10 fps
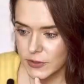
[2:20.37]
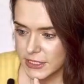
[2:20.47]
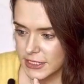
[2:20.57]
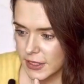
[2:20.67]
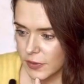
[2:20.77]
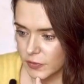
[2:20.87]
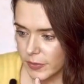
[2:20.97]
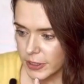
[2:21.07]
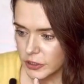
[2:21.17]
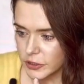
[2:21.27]
this is a
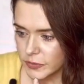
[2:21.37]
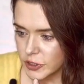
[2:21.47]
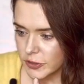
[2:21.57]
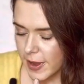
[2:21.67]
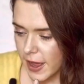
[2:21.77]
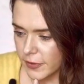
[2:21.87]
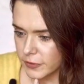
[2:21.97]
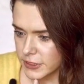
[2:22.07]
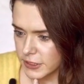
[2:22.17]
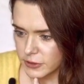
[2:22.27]
3-bedroom, 2-bath,
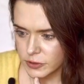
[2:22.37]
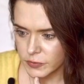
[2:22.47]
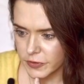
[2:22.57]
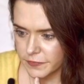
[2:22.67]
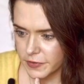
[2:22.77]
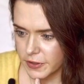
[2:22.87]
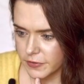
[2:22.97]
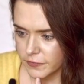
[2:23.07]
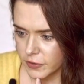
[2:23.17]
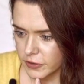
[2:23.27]
1,300 square
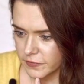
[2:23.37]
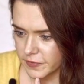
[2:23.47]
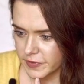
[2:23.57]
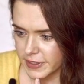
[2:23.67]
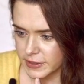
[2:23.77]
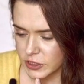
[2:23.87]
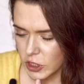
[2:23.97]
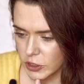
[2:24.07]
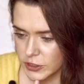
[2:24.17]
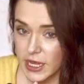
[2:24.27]
feet,
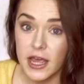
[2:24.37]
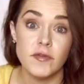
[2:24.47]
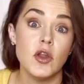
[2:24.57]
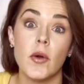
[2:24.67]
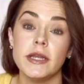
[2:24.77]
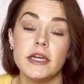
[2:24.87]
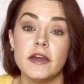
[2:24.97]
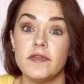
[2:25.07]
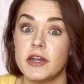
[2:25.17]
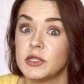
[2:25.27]
$450,000. I have no idea
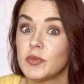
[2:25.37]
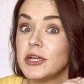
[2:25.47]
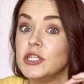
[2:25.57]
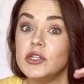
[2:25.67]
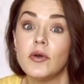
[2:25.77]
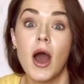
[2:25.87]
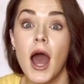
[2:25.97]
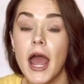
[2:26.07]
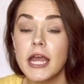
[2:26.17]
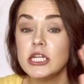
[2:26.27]
if that is priced too
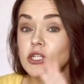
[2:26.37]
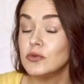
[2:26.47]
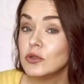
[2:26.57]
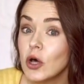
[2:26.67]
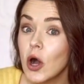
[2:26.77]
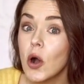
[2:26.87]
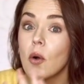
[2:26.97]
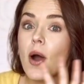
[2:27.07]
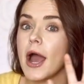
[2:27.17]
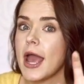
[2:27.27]
high, too
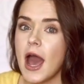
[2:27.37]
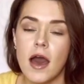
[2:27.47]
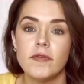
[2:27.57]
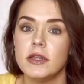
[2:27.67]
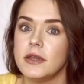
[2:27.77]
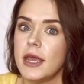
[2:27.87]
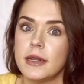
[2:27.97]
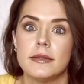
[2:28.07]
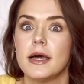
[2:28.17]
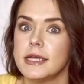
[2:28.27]
low. I haven't
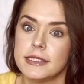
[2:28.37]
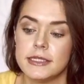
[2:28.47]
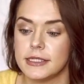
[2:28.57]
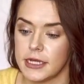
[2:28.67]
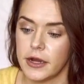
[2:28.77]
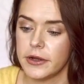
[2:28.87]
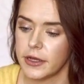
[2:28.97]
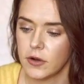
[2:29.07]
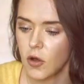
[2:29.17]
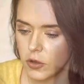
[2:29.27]
analyzed this area
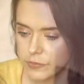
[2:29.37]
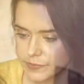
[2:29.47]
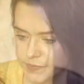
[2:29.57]
at all.